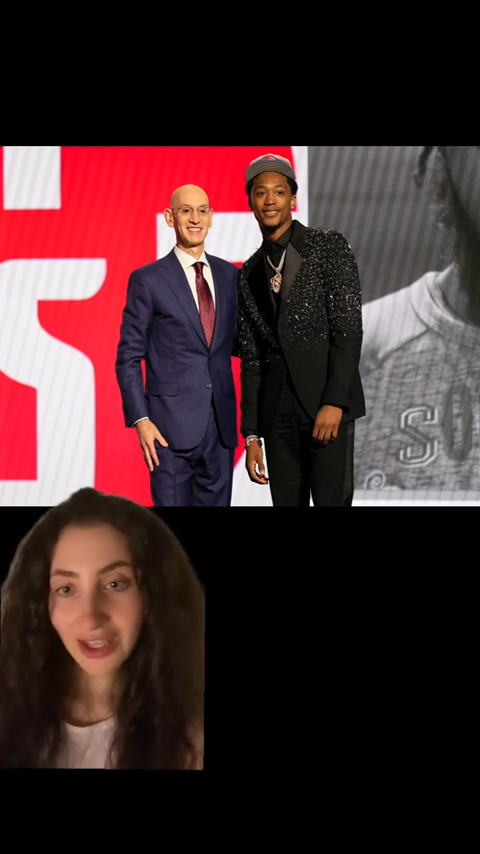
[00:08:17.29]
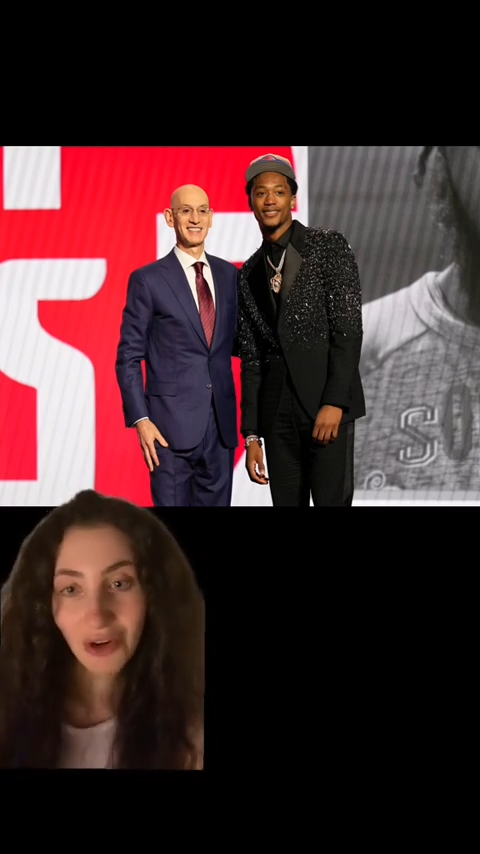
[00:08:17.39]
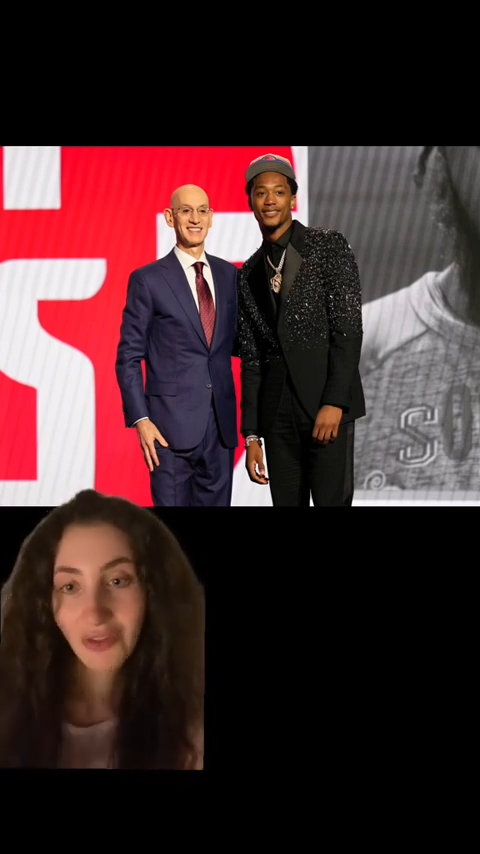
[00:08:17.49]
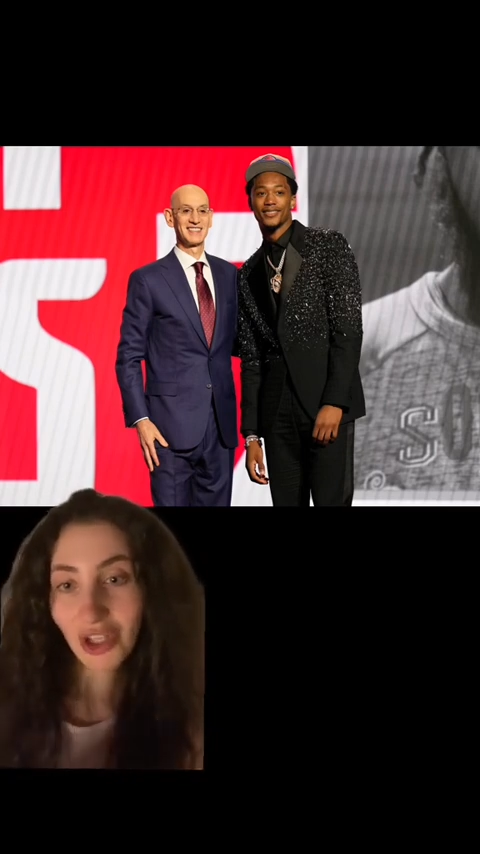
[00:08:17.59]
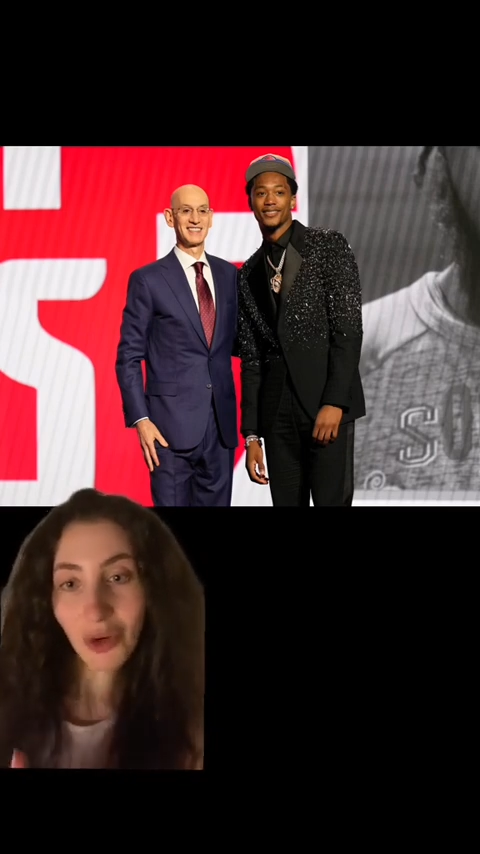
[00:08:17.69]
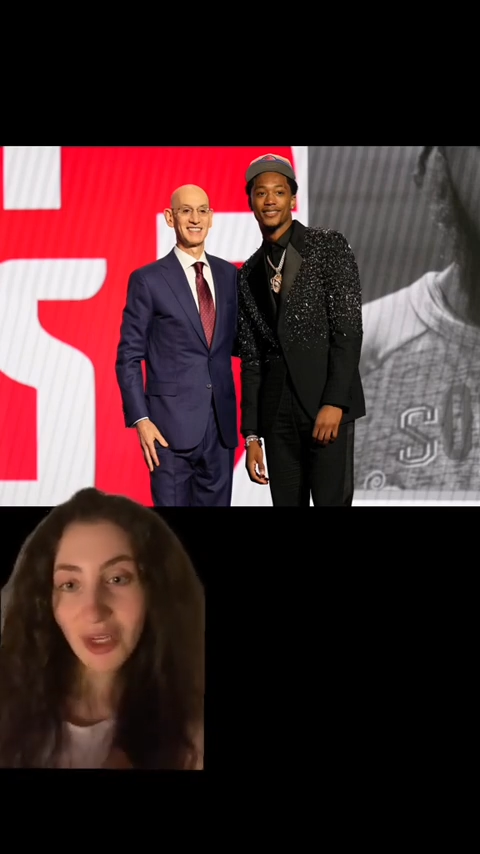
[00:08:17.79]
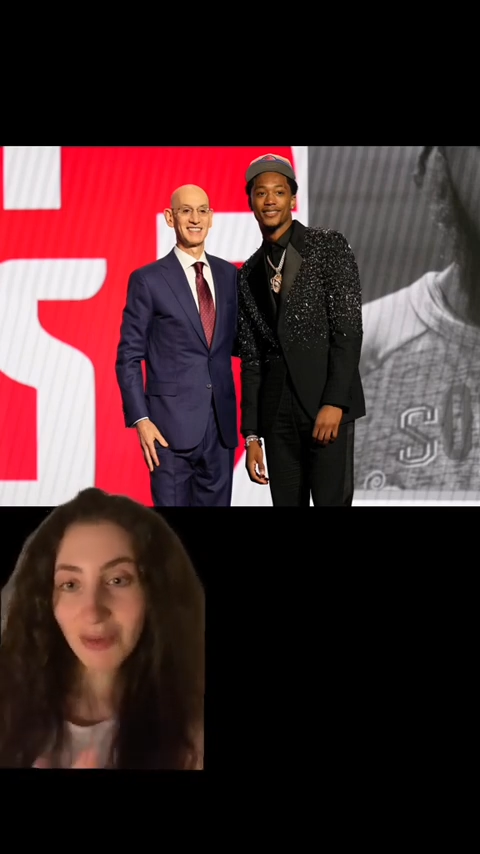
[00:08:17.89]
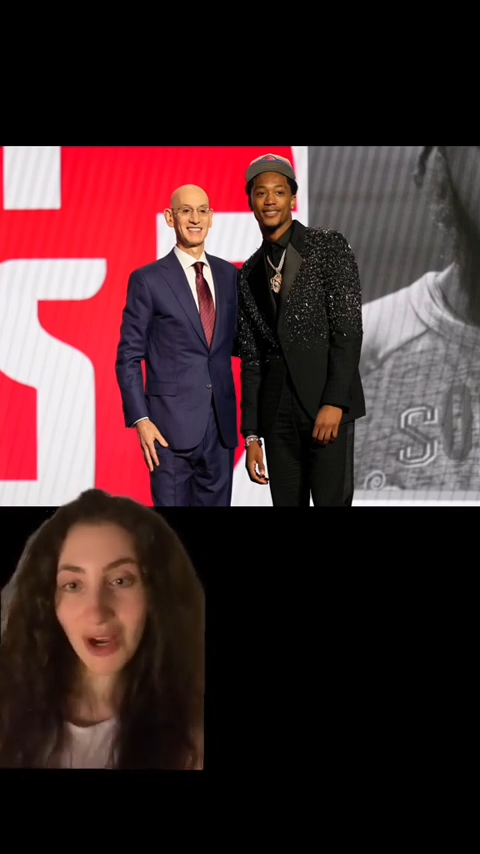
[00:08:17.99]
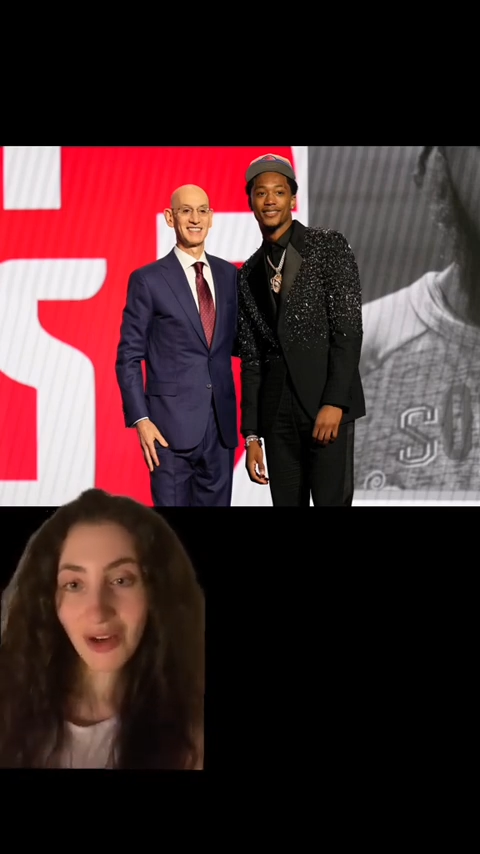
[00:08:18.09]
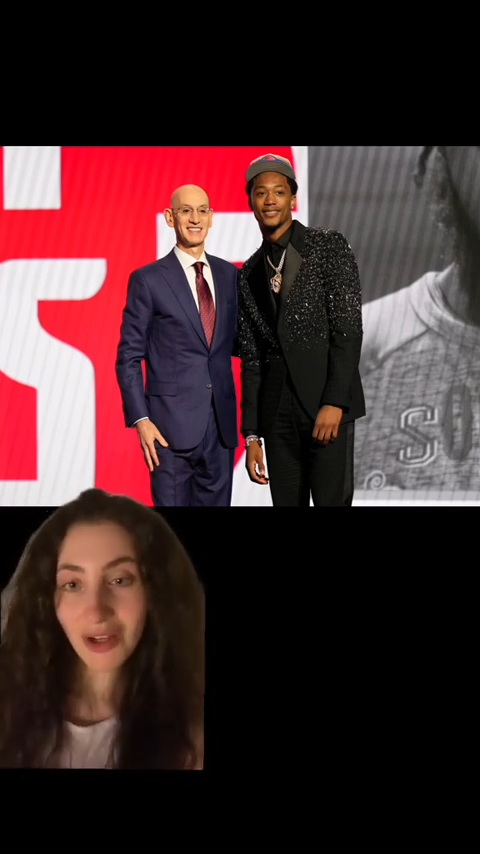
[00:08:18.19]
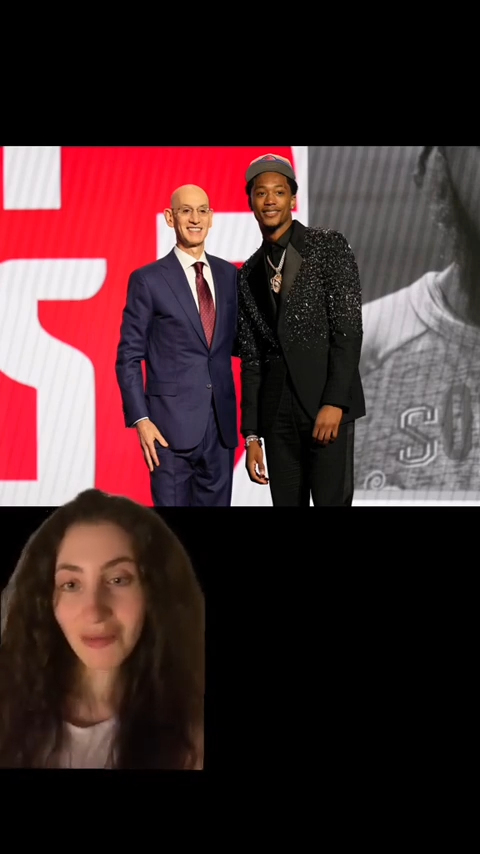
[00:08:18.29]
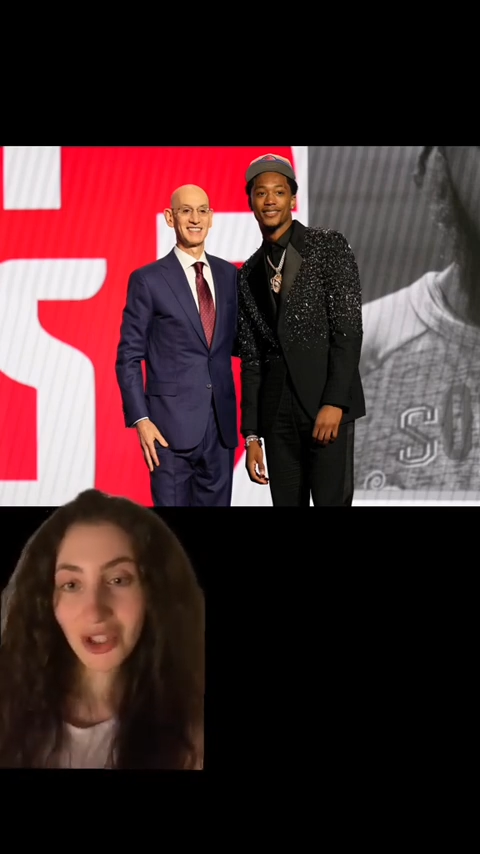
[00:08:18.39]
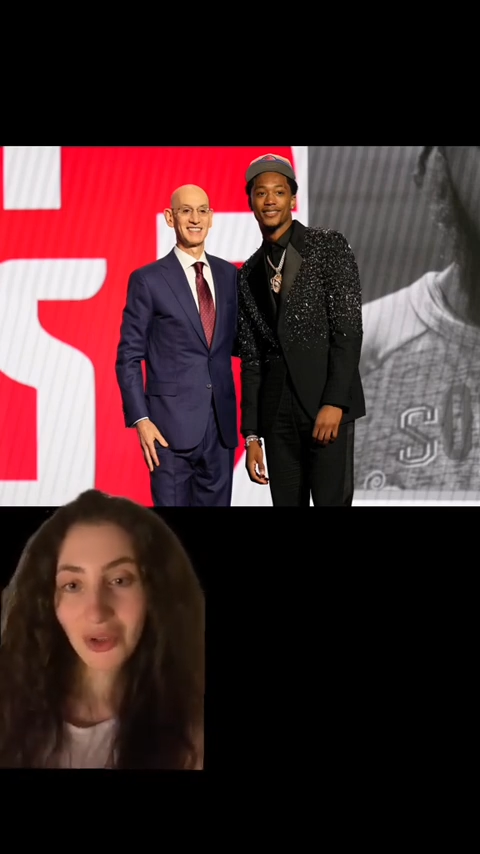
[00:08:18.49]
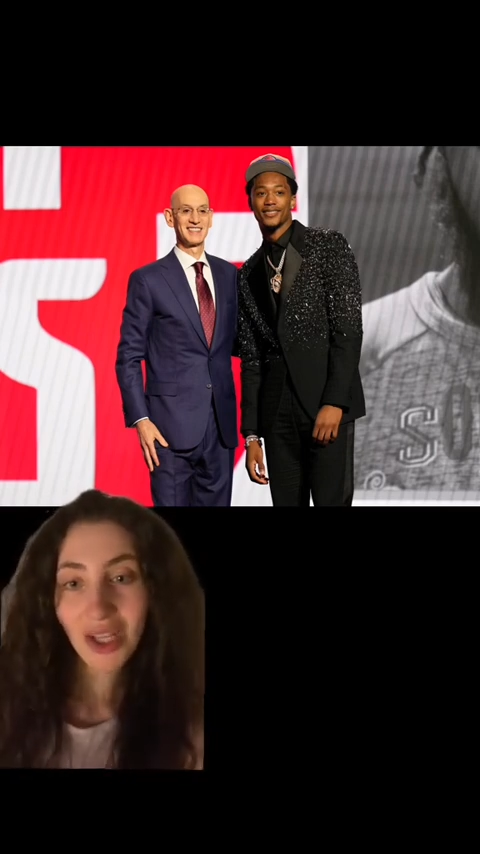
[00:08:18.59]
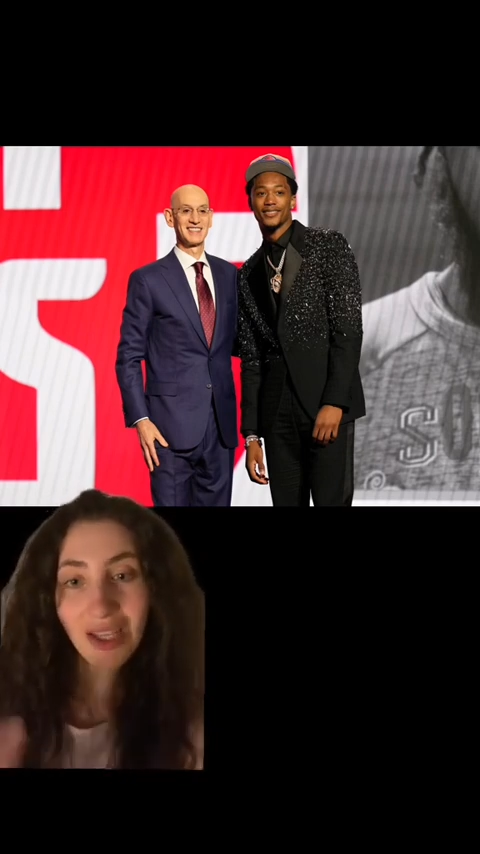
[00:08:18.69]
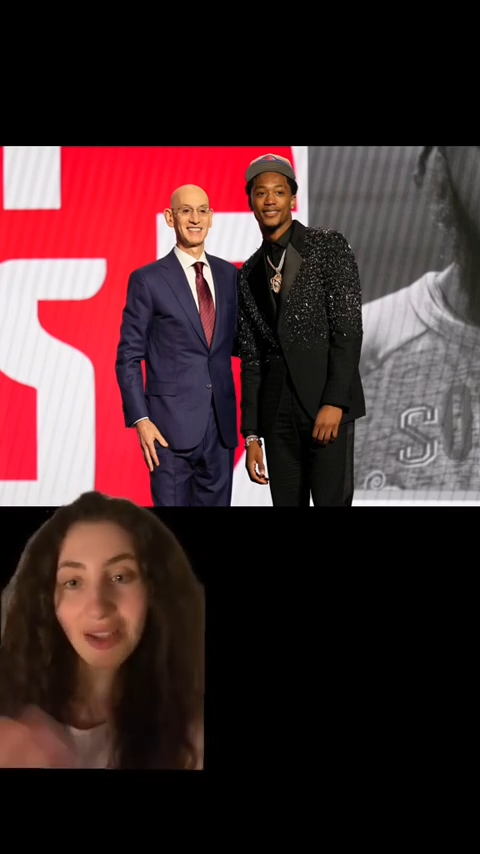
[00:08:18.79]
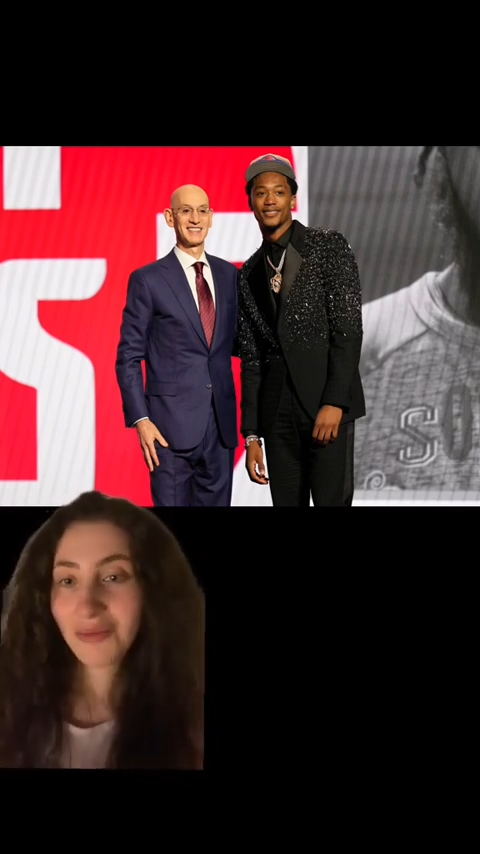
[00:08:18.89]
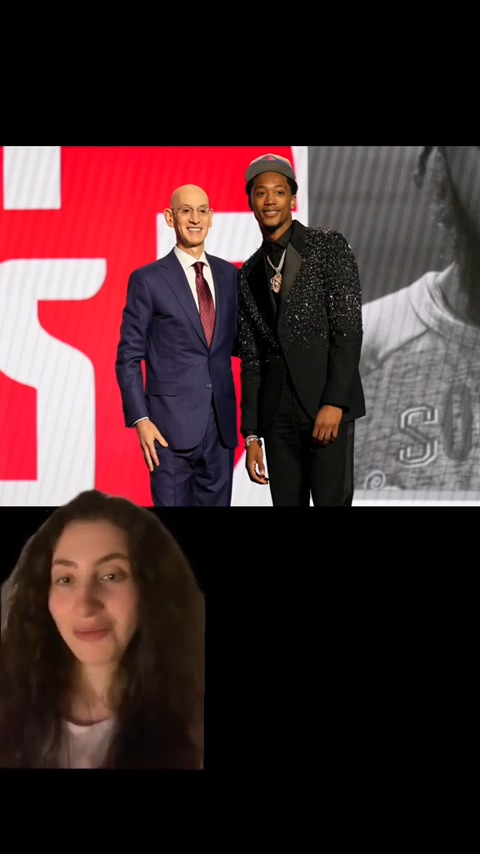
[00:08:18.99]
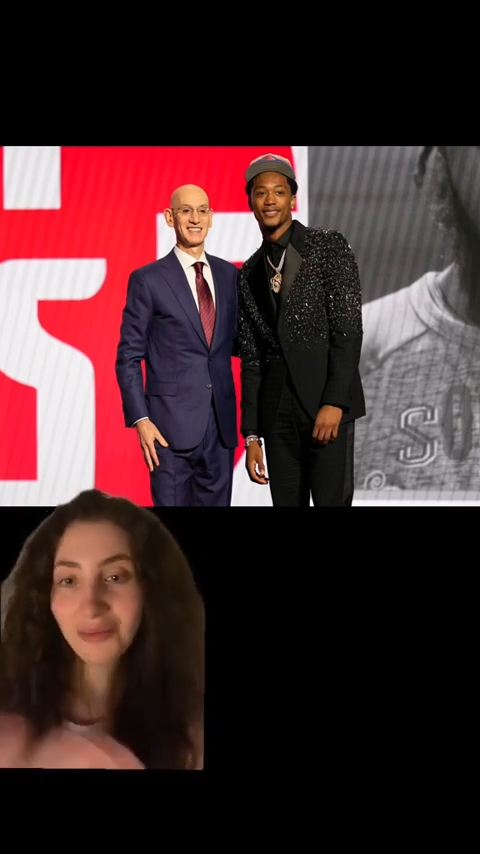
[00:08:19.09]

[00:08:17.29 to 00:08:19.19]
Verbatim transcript: I don't really know much about him, so like